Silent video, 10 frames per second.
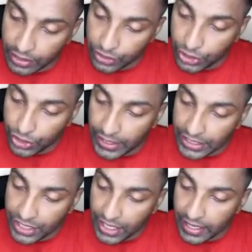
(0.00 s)
So
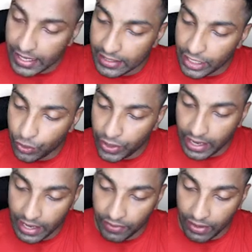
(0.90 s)
judiciary at the
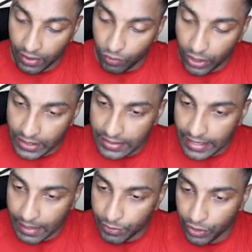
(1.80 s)
union level, what is
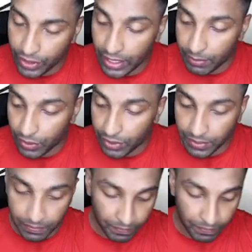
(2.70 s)
that I'm talking about?